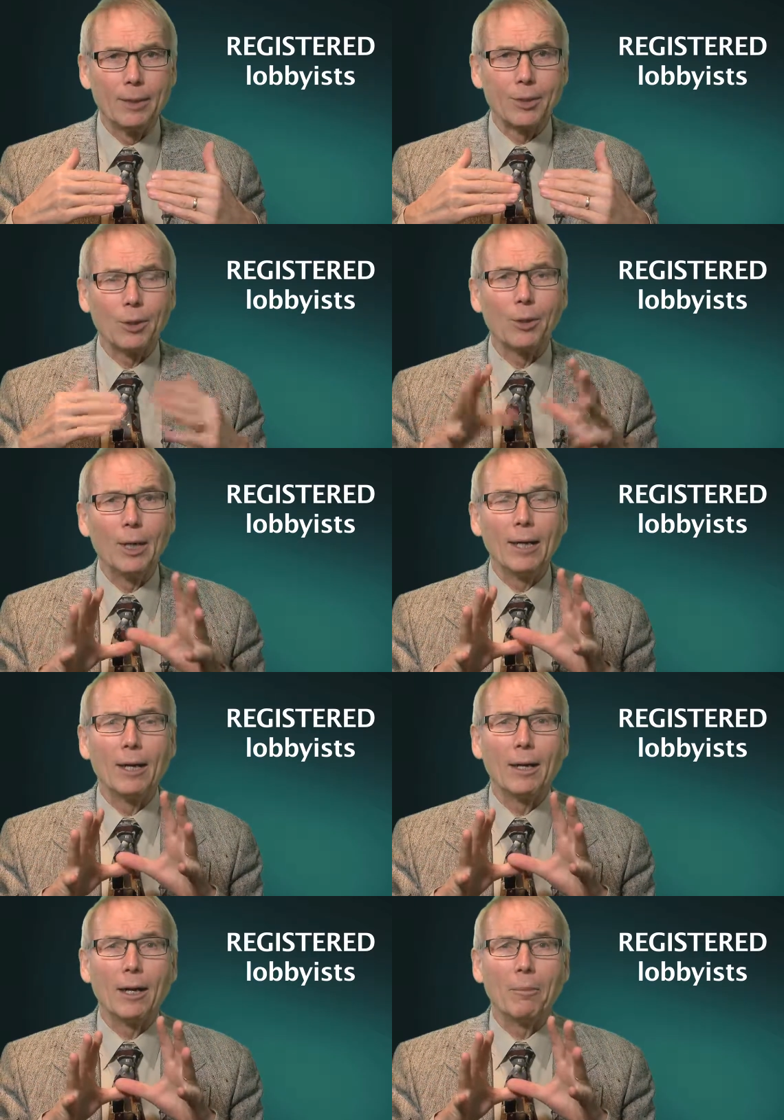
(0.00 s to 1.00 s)
So
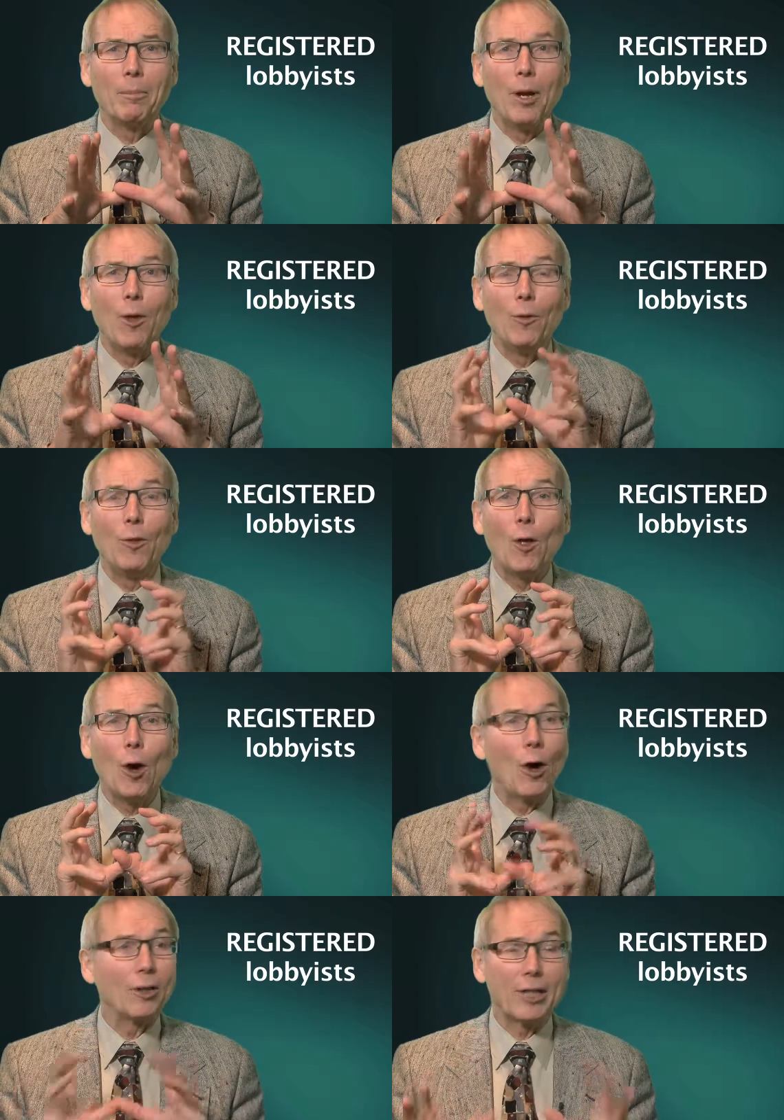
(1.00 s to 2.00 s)

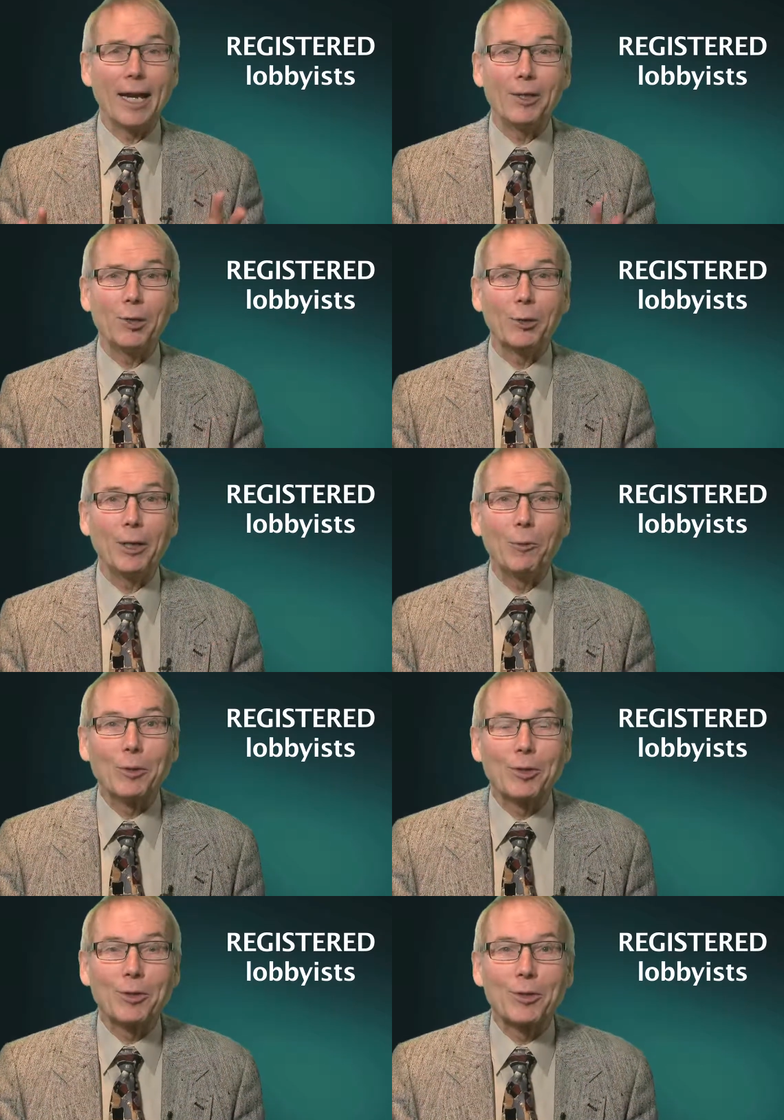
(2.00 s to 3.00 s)
on K Street,
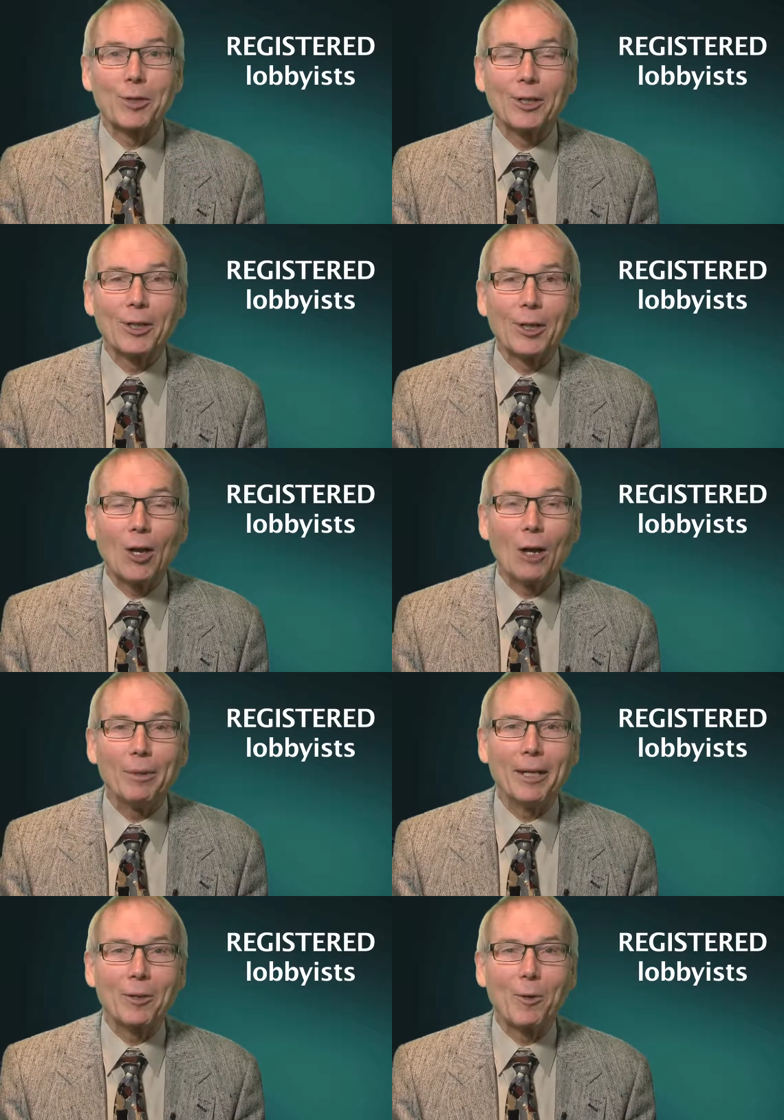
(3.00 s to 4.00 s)
which is
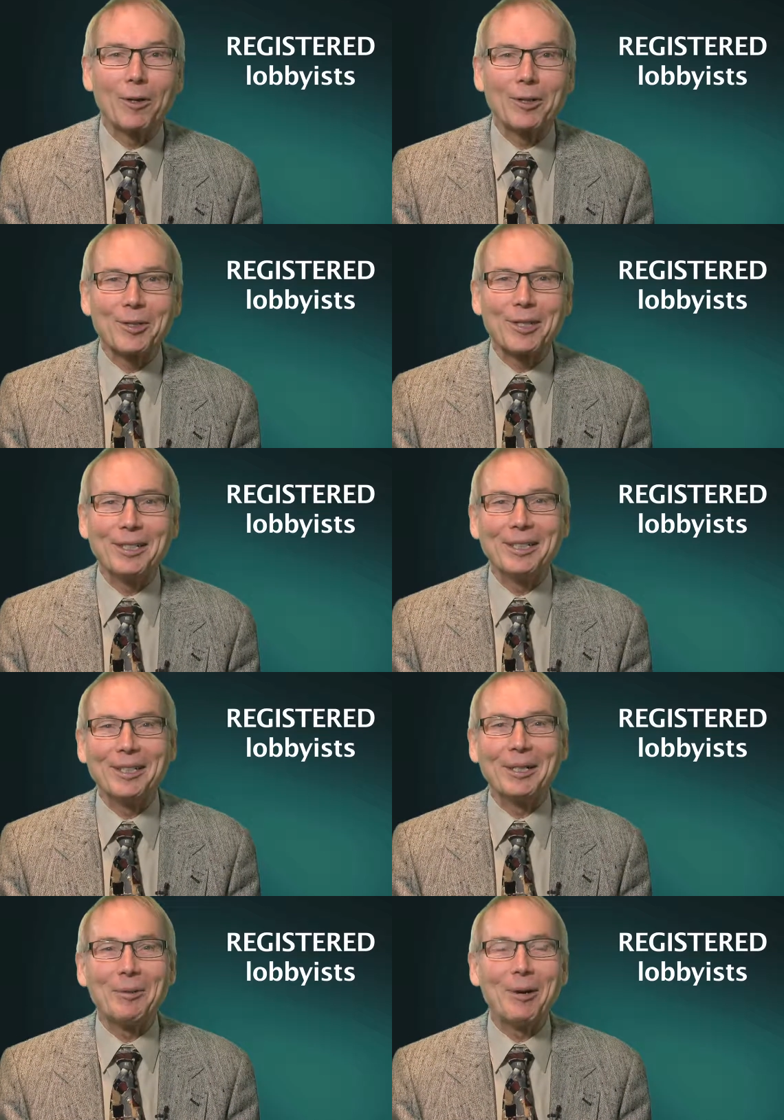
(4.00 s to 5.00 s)
lobby headquarters in
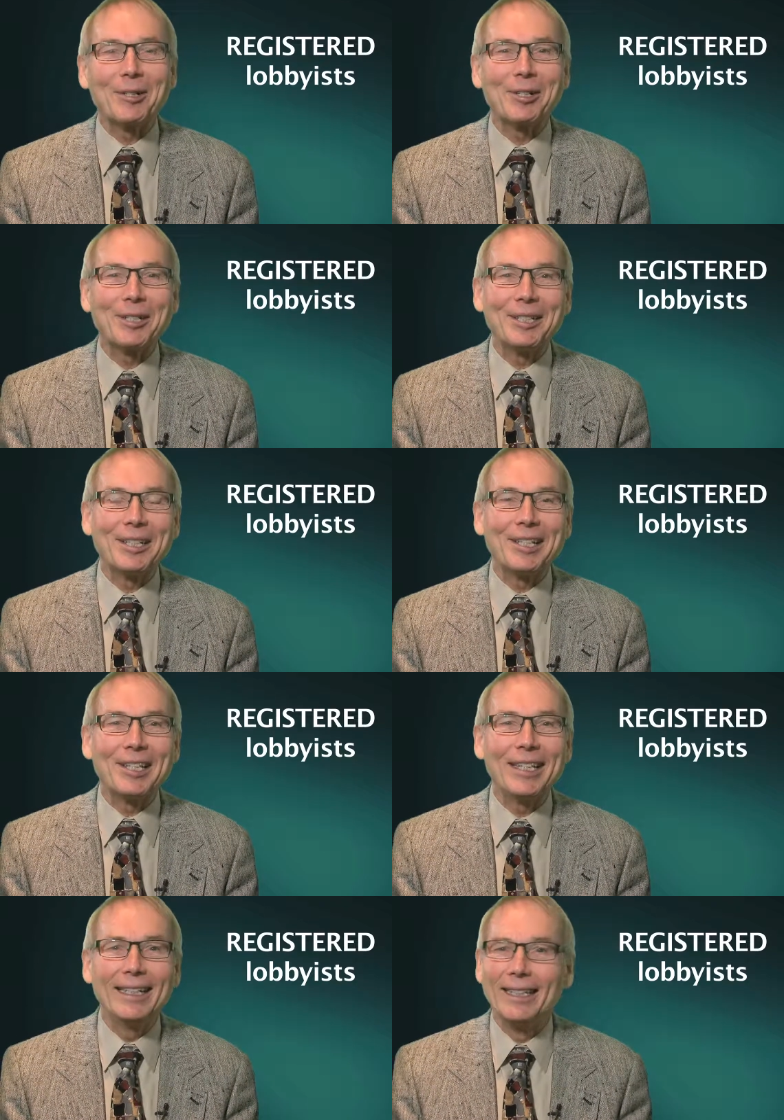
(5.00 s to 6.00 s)
Washington,
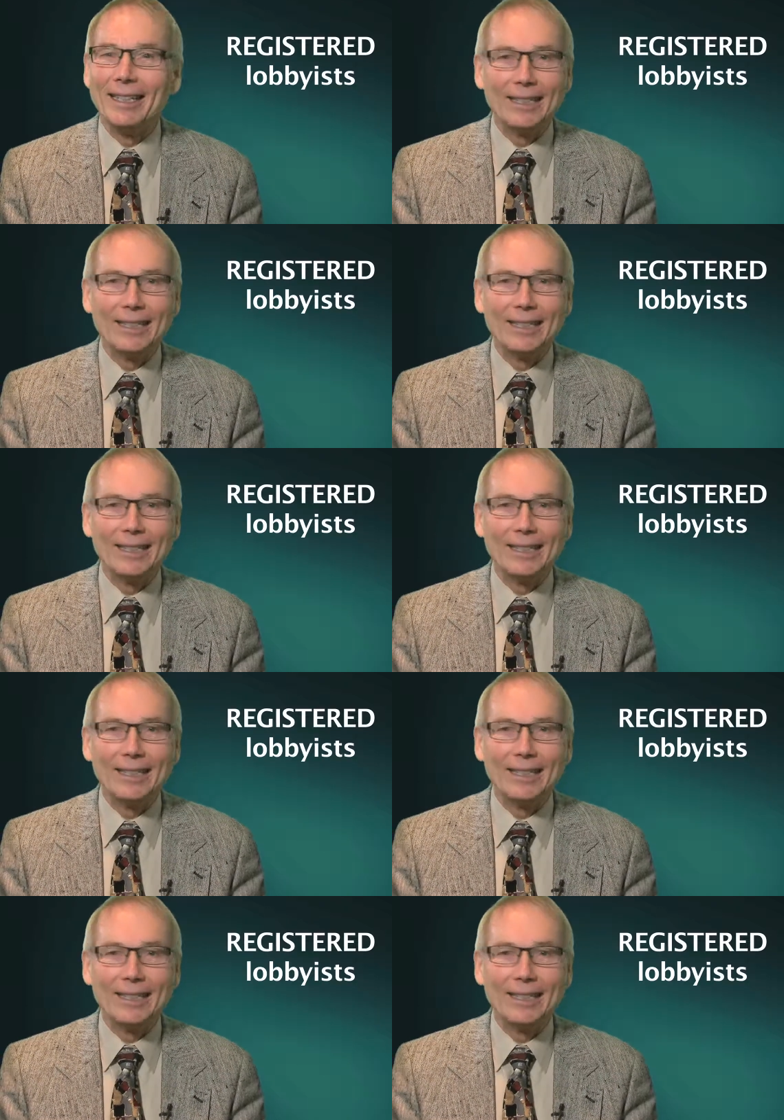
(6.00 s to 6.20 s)
D.C.,